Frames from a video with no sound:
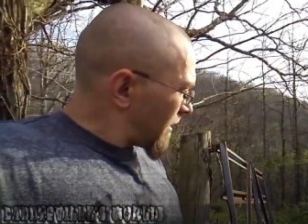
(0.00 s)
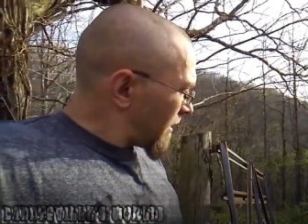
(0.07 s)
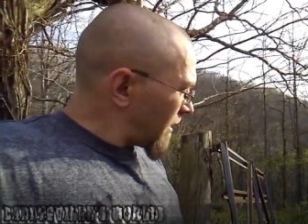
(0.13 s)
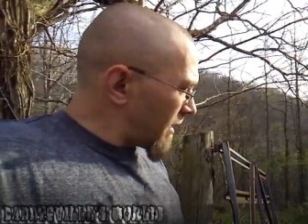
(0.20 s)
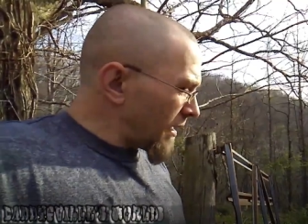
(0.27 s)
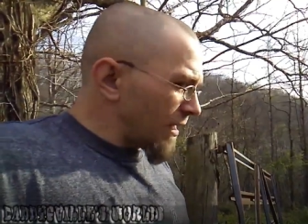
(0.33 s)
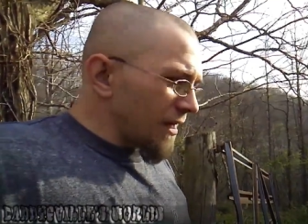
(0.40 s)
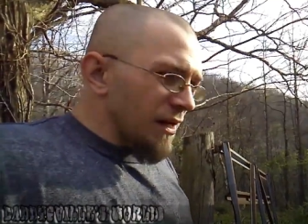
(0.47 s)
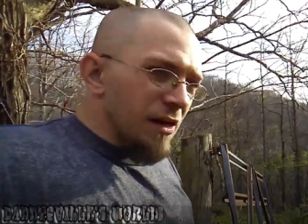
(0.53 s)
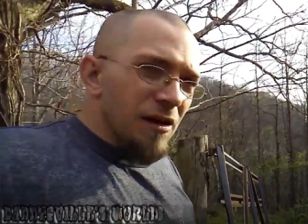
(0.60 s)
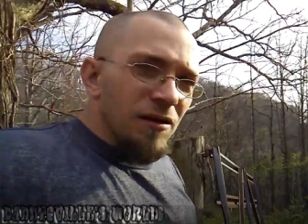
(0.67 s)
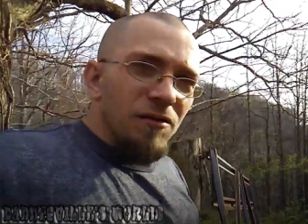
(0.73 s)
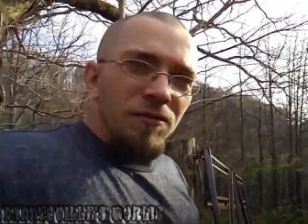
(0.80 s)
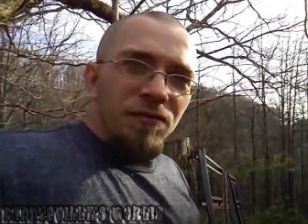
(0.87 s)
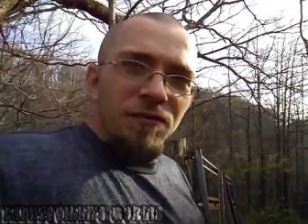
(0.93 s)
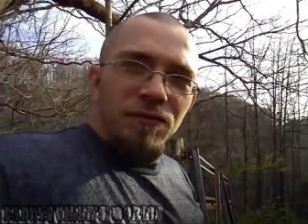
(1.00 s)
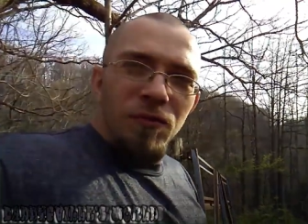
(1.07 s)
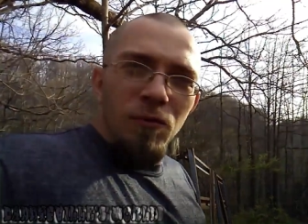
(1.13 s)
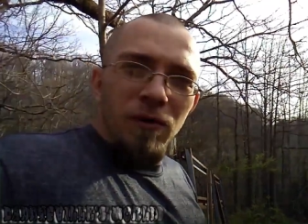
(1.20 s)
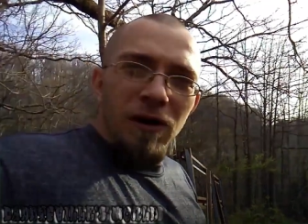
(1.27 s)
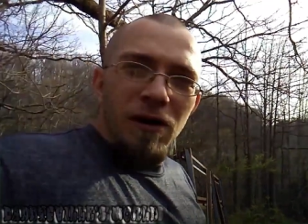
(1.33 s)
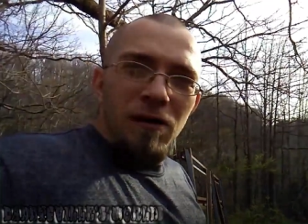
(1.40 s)
And
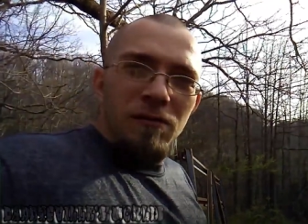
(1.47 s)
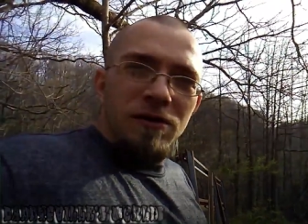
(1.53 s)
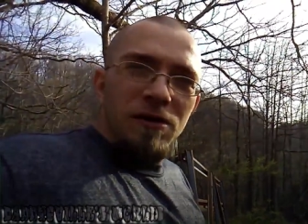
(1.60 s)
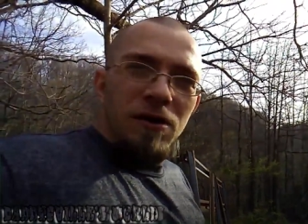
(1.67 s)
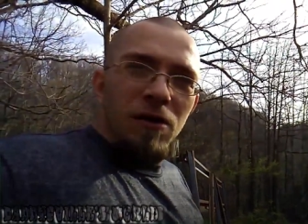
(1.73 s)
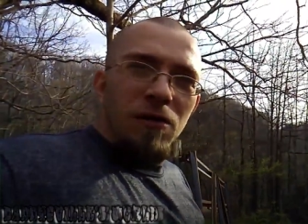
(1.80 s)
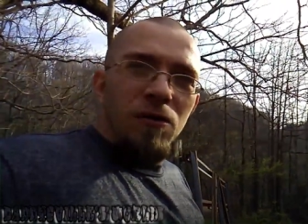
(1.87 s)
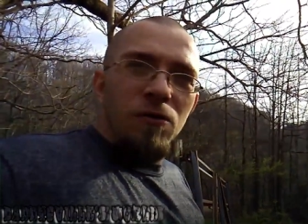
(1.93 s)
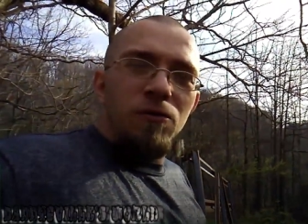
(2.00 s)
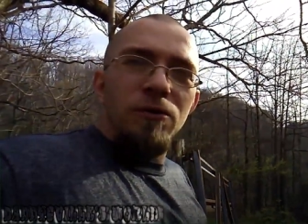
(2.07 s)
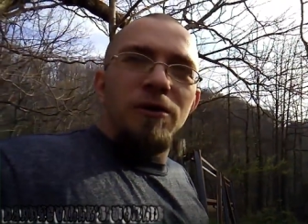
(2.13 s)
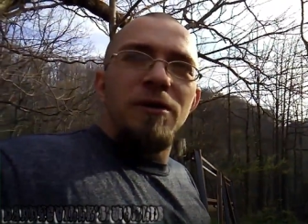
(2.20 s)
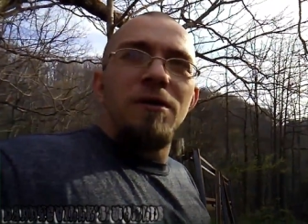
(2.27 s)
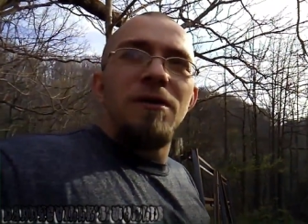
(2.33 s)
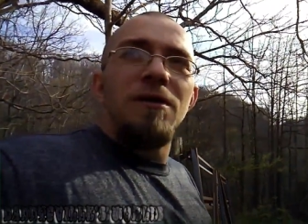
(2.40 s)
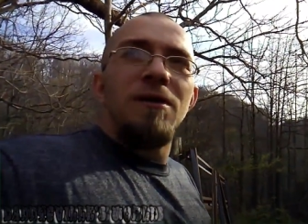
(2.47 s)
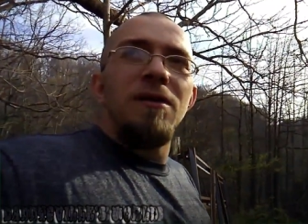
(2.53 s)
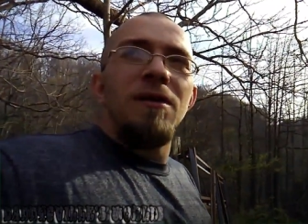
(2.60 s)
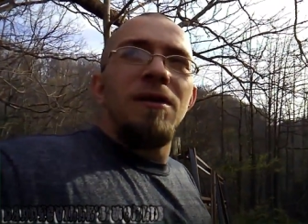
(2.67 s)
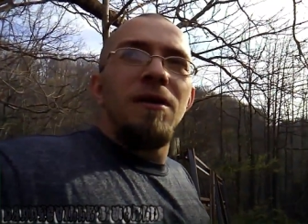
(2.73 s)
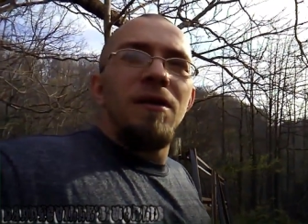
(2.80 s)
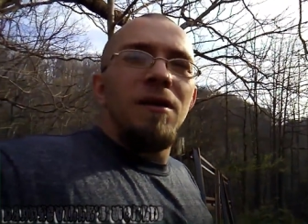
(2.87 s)
from what I was told,
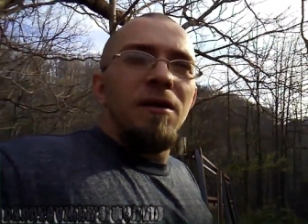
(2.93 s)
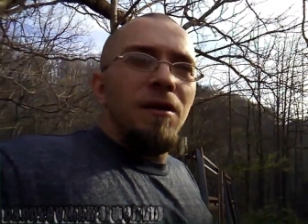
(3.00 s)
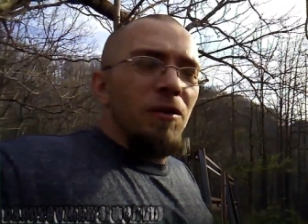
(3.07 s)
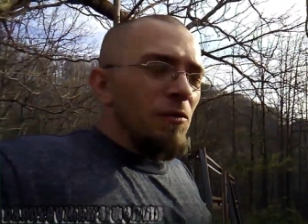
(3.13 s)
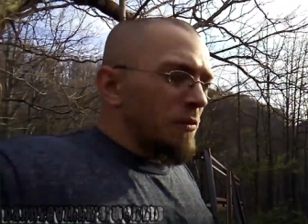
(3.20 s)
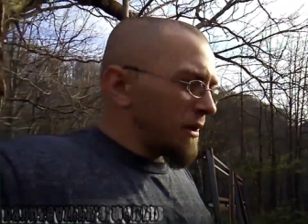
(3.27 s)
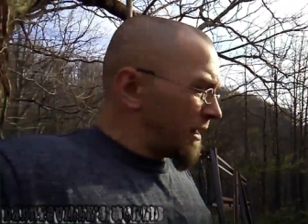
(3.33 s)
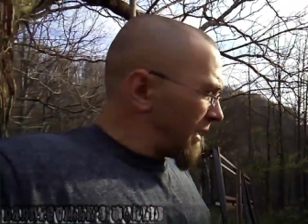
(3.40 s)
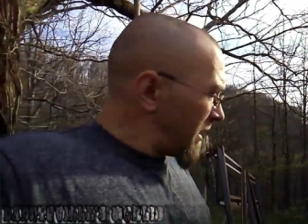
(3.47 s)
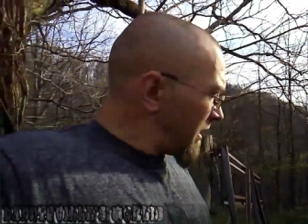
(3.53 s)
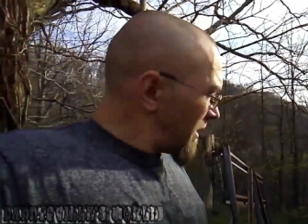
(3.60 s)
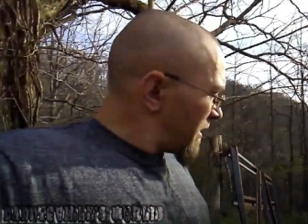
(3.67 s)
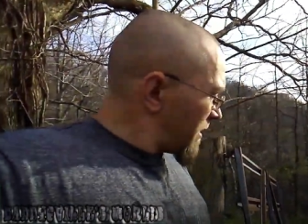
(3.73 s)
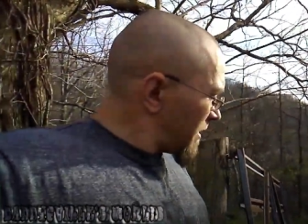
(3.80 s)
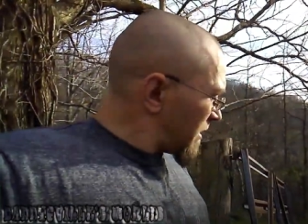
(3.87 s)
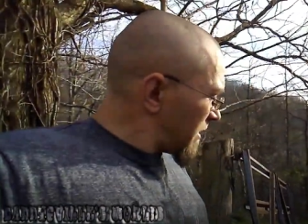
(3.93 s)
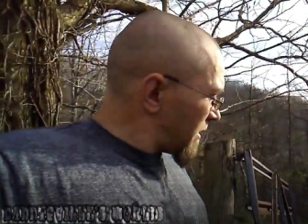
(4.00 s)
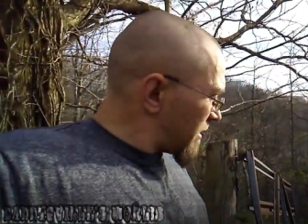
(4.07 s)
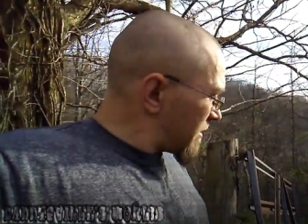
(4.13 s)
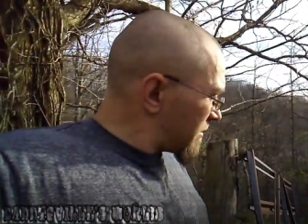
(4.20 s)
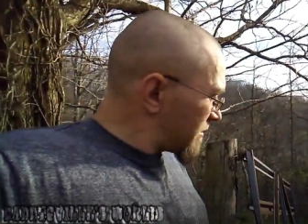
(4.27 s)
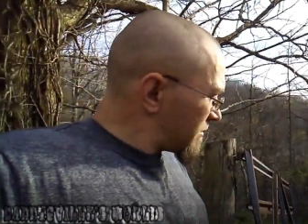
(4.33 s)
when they,